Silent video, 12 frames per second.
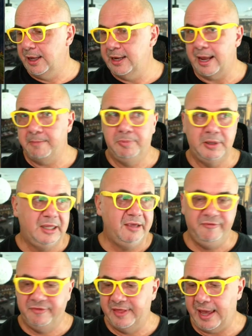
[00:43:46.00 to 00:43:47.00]
And I
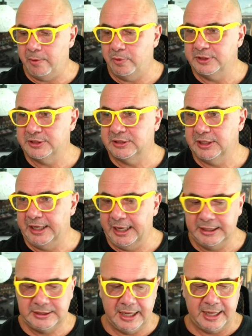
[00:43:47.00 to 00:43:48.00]
believe that was it.